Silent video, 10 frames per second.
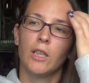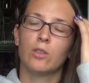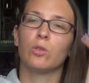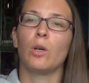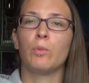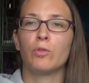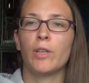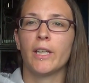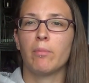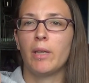So I would
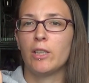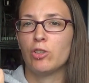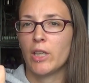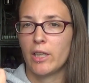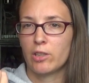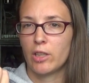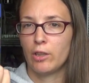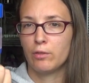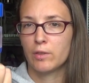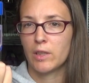recommend you get
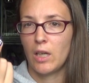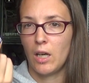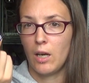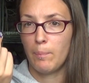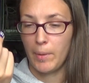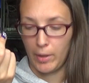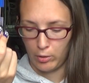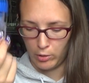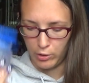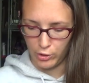yourselves a pill
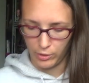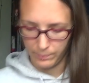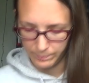crusher.